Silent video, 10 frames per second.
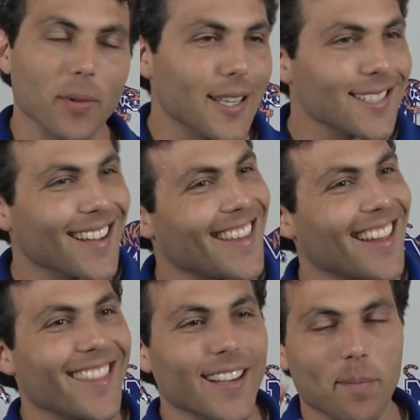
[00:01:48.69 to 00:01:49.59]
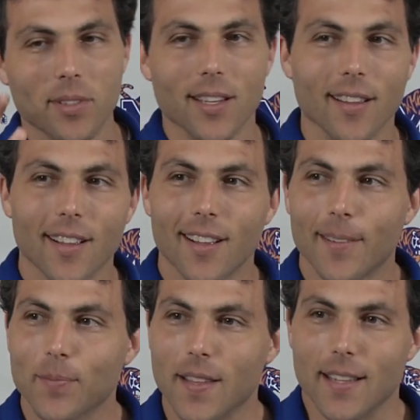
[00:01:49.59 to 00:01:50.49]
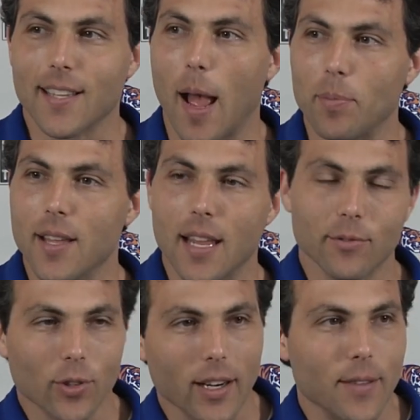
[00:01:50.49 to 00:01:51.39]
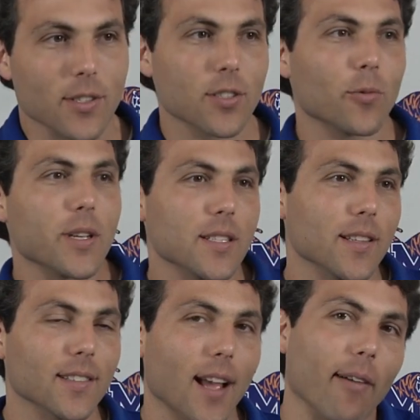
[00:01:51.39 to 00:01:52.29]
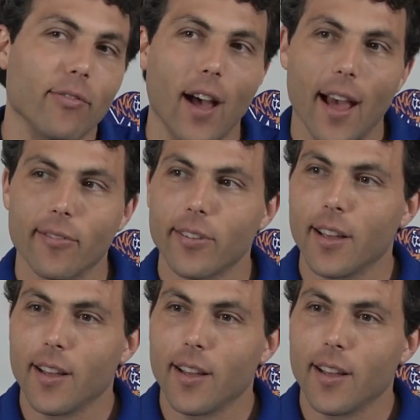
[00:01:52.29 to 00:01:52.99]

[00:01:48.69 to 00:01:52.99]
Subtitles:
But let's get that thing up to in the top 10, try to even squeeze in the top 5.